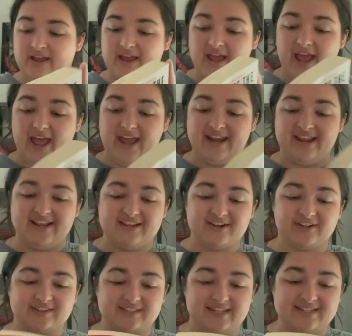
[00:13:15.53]
And he
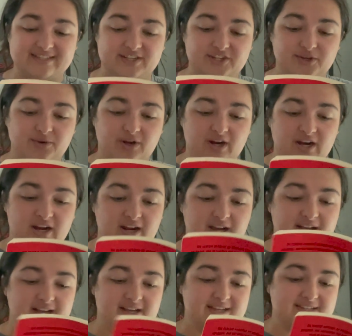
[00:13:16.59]
turns and he said, you are
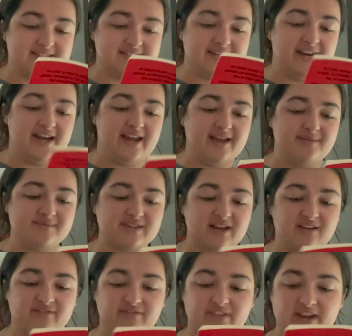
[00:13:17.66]
synonyms
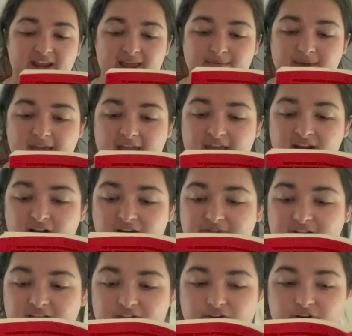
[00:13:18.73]
of the name Adolf
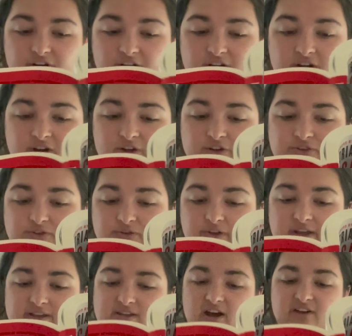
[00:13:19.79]
Hitler.
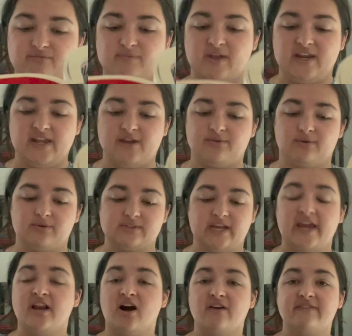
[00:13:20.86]
Julius Hoffman equals
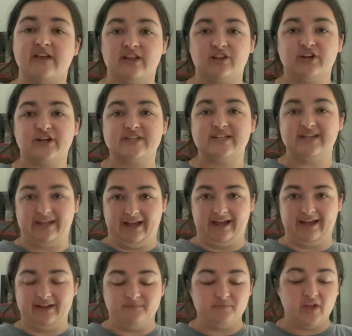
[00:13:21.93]
Adolf Hitler
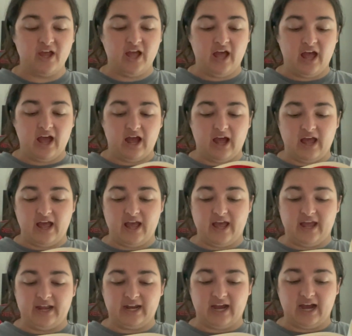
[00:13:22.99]
today.
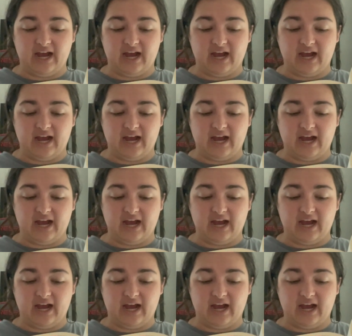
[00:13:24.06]
And